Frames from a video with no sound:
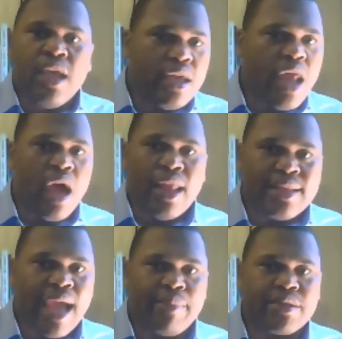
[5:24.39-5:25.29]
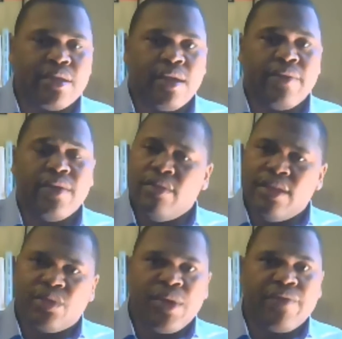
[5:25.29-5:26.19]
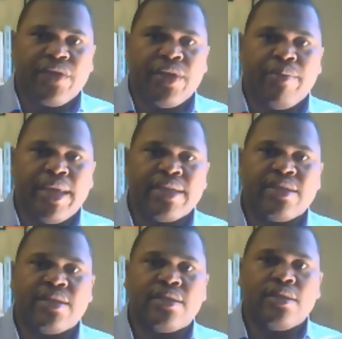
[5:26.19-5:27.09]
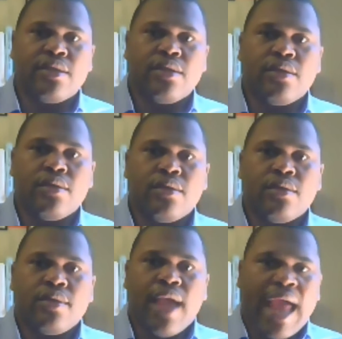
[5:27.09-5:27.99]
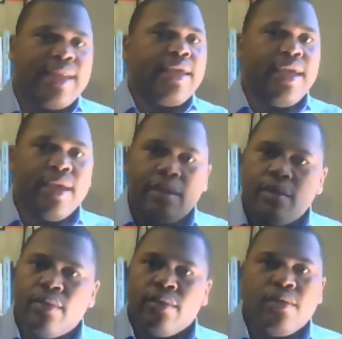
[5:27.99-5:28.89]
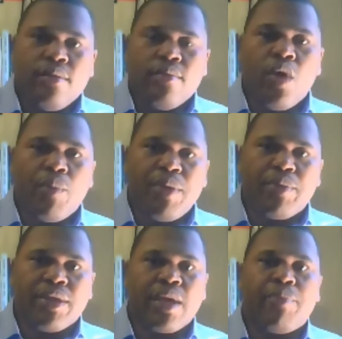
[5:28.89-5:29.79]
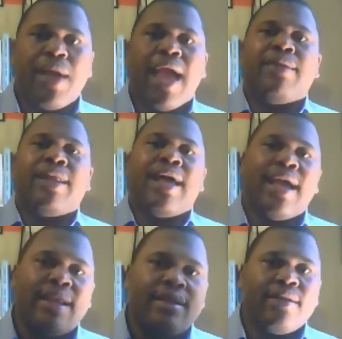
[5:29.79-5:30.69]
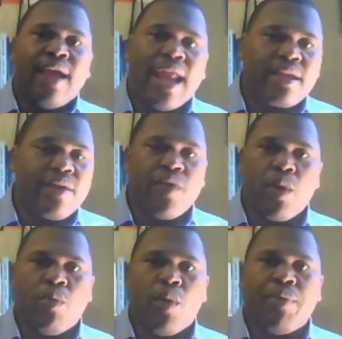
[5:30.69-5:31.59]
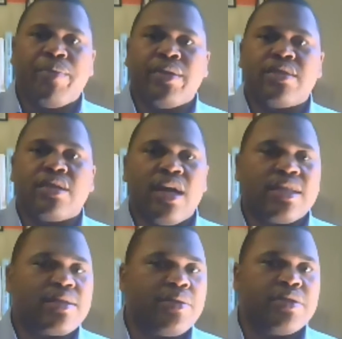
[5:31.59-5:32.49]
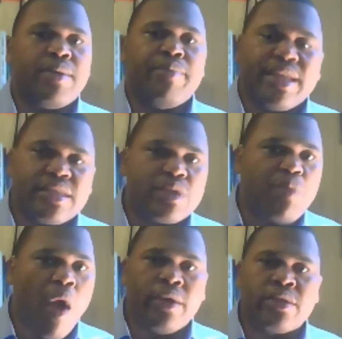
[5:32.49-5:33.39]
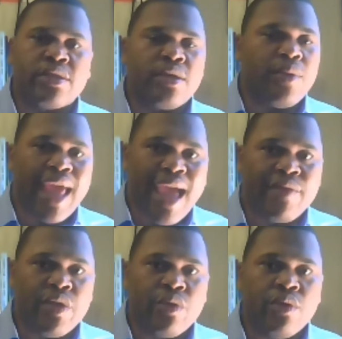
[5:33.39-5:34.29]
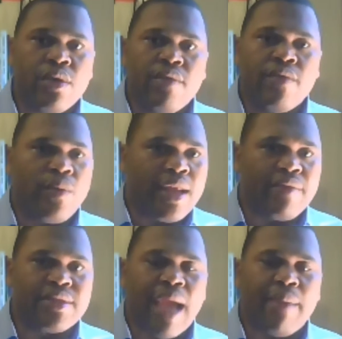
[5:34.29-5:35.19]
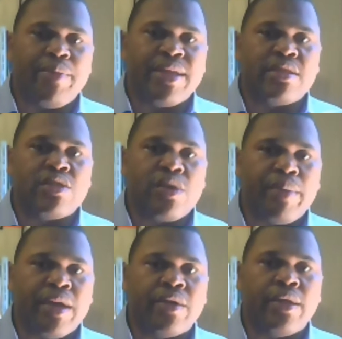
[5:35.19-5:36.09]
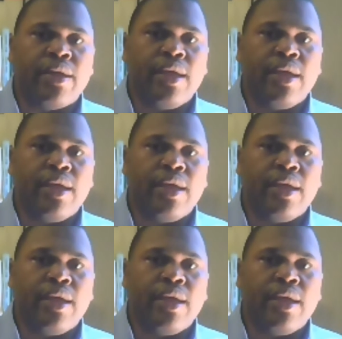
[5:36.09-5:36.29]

and all that type of stuff this week for your business. How to get more people in your pipeline, how to convert more people into customers and business partners or what have you, or whatever type of business you're building.